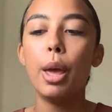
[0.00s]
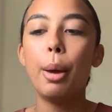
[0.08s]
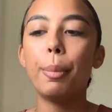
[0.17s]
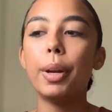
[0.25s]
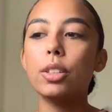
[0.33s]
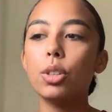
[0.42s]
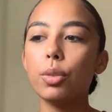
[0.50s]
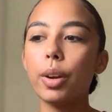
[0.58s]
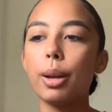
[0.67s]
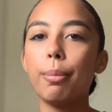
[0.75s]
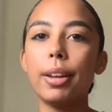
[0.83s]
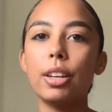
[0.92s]
but I don't
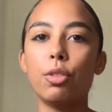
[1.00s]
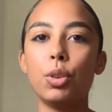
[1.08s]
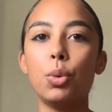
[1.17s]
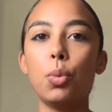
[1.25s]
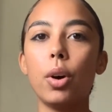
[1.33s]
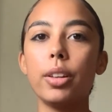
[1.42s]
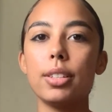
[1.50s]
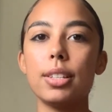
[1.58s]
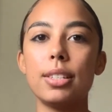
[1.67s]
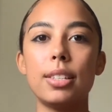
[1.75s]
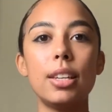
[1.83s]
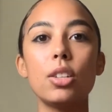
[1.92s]
recommend, if you want to
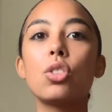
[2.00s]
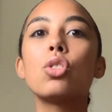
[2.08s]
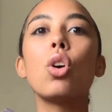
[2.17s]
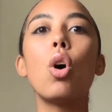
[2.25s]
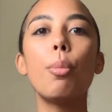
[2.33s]
see so